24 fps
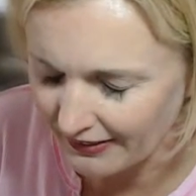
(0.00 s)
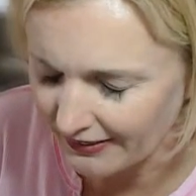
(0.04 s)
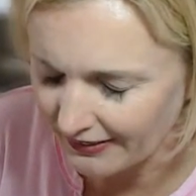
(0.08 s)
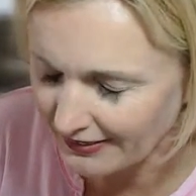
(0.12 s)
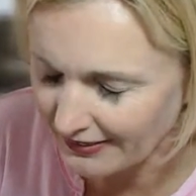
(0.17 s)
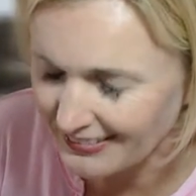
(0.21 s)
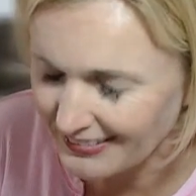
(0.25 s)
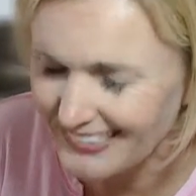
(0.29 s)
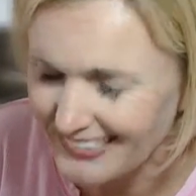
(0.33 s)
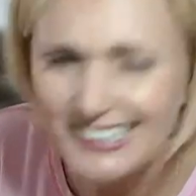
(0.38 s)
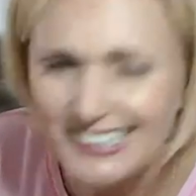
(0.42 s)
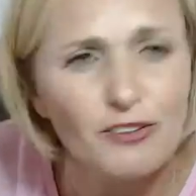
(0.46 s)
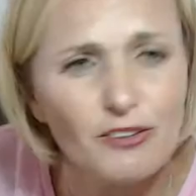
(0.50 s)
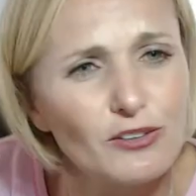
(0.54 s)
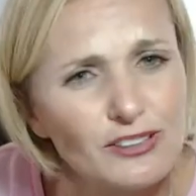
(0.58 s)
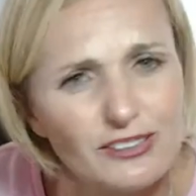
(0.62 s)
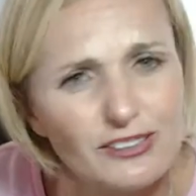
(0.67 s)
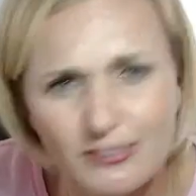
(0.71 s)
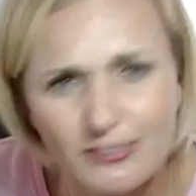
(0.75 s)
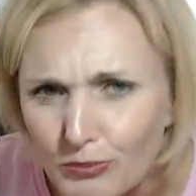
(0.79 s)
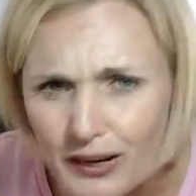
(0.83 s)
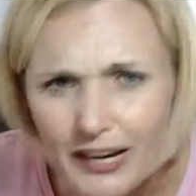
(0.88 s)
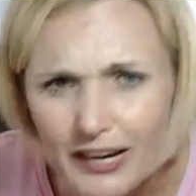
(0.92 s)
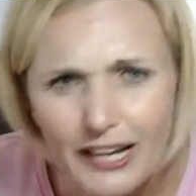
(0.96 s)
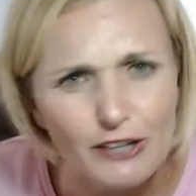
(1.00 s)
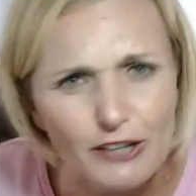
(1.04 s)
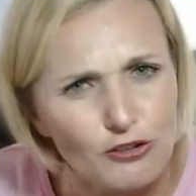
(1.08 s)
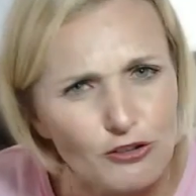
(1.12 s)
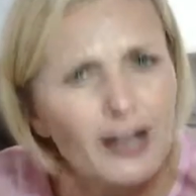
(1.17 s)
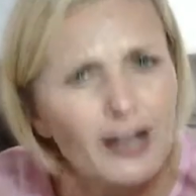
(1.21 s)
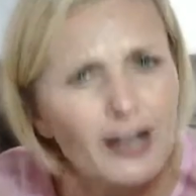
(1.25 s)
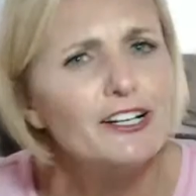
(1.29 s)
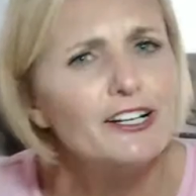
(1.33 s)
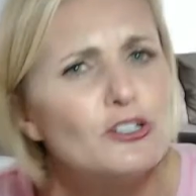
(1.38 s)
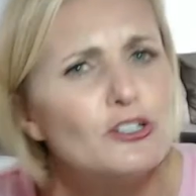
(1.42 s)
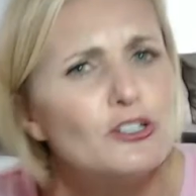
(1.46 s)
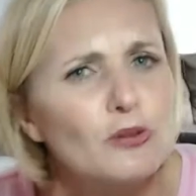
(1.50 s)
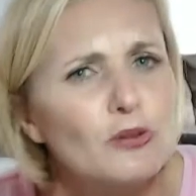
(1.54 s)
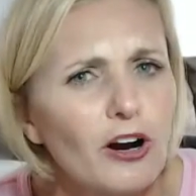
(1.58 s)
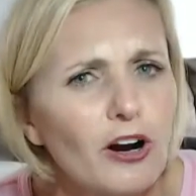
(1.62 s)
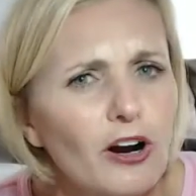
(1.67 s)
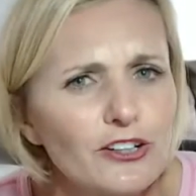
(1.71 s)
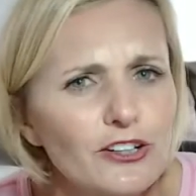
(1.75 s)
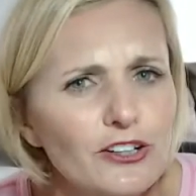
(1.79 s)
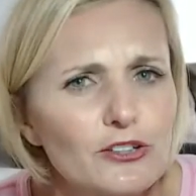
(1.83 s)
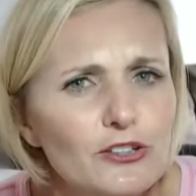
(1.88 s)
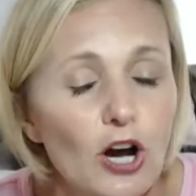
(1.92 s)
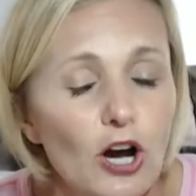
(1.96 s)
See, it's when I try too hard to
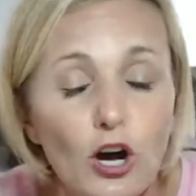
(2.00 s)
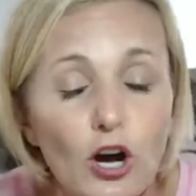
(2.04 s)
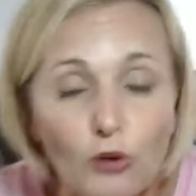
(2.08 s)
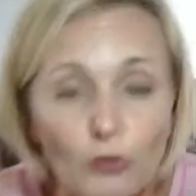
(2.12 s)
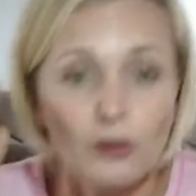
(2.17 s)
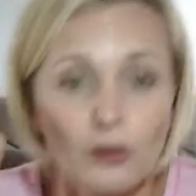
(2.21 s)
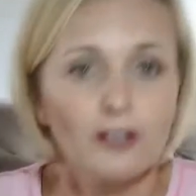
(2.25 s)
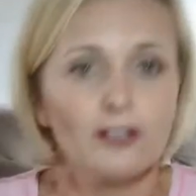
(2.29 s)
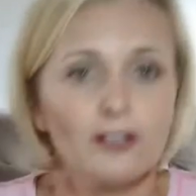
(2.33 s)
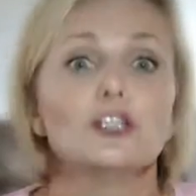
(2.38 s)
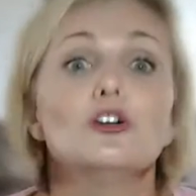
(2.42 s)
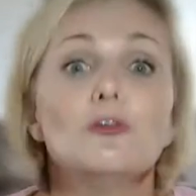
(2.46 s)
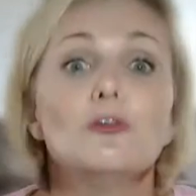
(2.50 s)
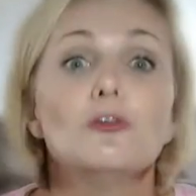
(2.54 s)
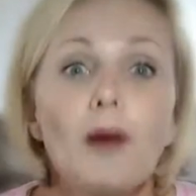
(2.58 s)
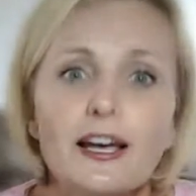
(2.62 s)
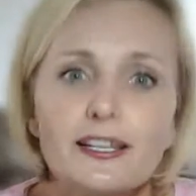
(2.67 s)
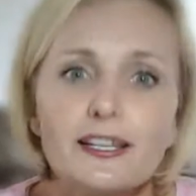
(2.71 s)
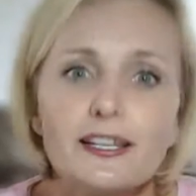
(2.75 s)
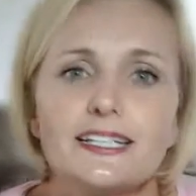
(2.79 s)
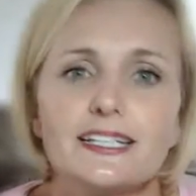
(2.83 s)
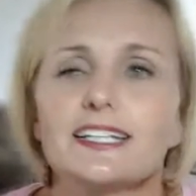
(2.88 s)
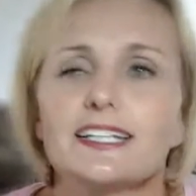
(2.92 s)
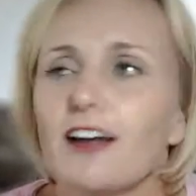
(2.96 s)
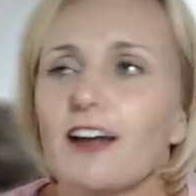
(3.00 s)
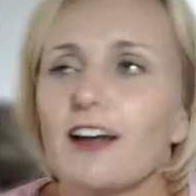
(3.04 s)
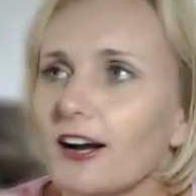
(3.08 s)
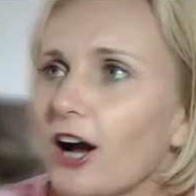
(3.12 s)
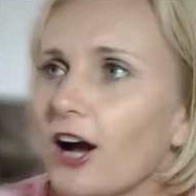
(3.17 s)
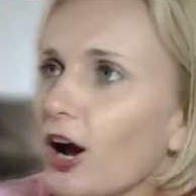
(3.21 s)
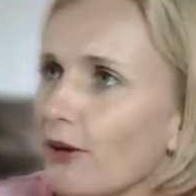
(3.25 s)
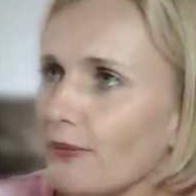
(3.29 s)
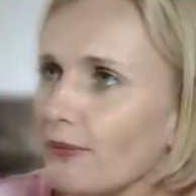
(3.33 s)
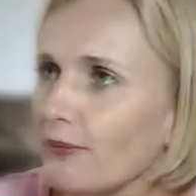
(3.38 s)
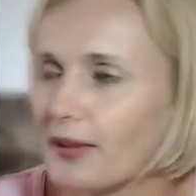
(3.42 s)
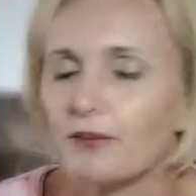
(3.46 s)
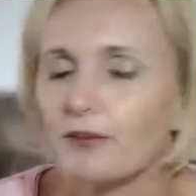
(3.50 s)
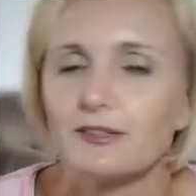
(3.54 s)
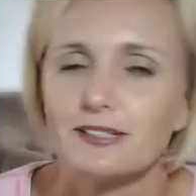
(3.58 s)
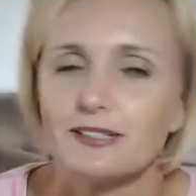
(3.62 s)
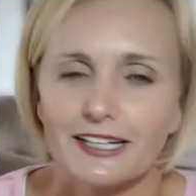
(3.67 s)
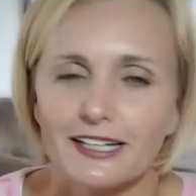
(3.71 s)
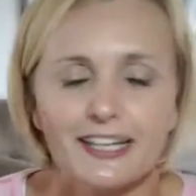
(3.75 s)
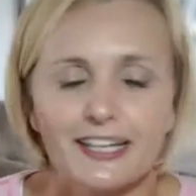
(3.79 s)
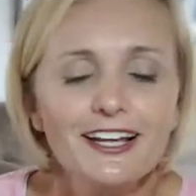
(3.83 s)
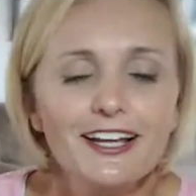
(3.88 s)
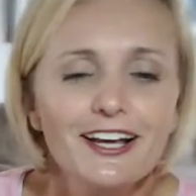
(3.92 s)
do it. Oh, Lumosity.com, that was it.